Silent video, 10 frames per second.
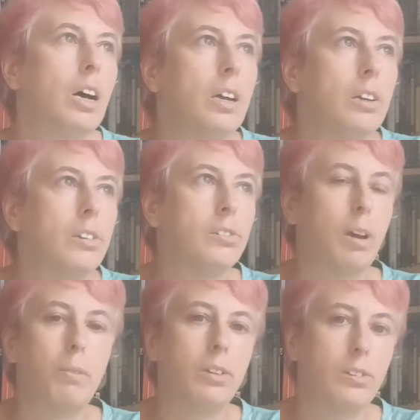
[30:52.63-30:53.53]

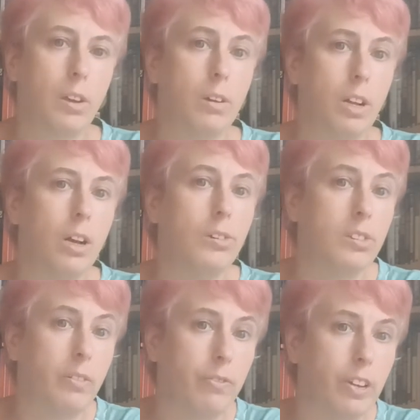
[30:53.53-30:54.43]
Someone so close
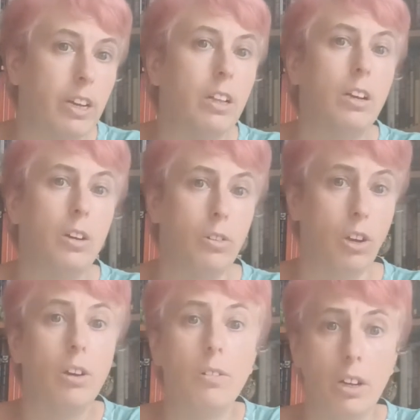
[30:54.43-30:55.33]
to Phil, who
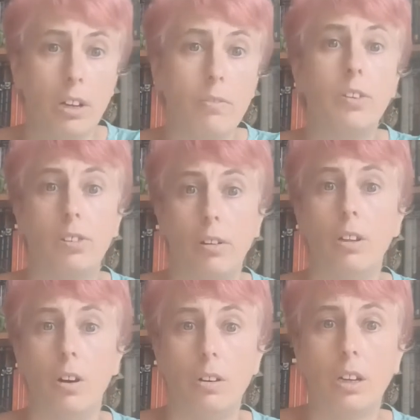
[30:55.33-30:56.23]
knew for so
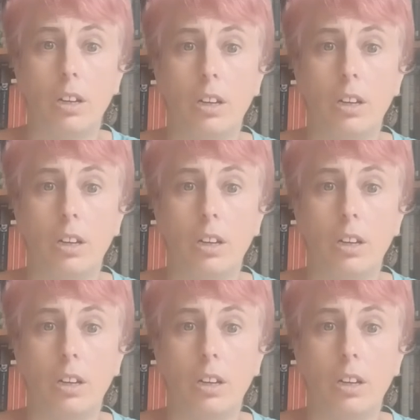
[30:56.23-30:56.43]
long,